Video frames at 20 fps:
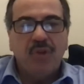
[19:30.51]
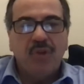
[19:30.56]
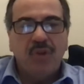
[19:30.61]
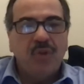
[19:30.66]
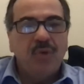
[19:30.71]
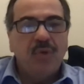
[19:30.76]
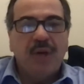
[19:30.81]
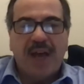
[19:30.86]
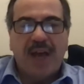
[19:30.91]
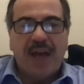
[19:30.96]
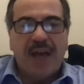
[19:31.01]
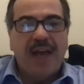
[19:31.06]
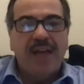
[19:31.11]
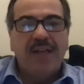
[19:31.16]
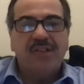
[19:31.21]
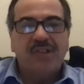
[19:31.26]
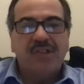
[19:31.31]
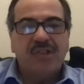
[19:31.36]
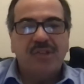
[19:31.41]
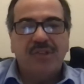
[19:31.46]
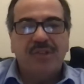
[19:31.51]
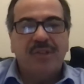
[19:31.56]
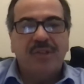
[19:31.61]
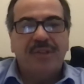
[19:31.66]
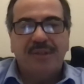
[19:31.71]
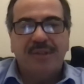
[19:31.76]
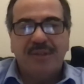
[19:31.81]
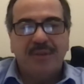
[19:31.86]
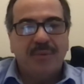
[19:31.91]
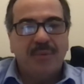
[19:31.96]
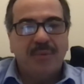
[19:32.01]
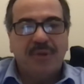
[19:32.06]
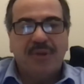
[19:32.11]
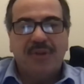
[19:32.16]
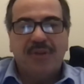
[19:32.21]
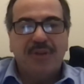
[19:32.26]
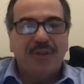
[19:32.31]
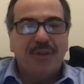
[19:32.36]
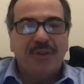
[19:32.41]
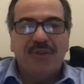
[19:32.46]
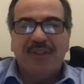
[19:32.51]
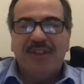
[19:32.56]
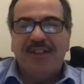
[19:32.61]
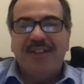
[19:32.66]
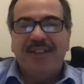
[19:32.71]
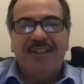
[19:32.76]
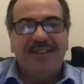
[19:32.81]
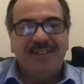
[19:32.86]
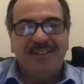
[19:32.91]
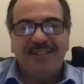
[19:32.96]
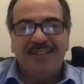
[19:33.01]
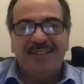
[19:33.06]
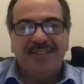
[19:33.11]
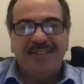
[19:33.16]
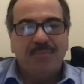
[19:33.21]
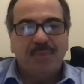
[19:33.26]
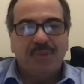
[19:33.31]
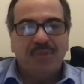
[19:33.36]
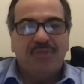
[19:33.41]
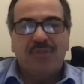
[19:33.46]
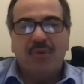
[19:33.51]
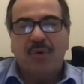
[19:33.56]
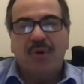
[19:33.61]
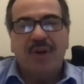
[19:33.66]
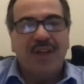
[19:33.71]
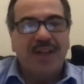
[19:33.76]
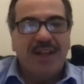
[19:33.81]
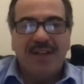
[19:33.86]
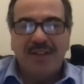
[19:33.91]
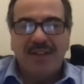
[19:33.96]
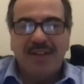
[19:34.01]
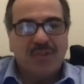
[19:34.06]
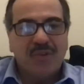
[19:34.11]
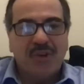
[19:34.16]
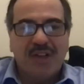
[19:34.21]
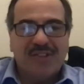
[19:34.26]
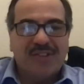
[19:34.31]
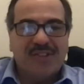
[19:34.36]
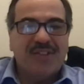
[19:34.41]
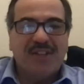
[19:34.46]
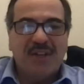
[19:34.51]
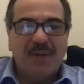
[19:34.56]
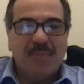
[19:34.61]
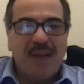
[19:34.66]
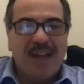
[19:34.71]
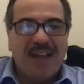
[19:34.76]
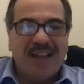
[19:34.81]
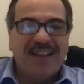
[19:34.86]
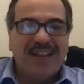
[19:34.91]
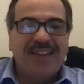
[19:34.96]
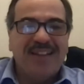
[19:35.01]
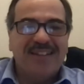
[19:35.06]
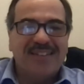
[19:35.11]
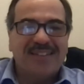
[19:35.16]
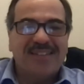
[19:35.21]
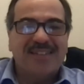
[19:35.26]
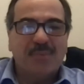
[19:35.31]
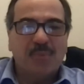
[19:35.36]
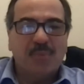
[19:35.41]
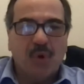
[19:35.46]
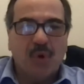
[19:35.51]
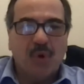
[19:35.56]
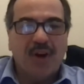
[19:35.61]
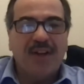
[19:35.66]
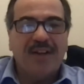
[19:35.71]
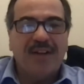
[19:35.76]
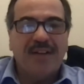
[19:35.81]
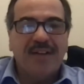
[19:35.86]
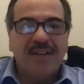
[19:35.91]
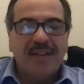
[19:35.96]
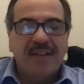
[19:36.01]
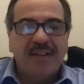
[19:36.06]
You guys were clearly beforehand interested in making this work.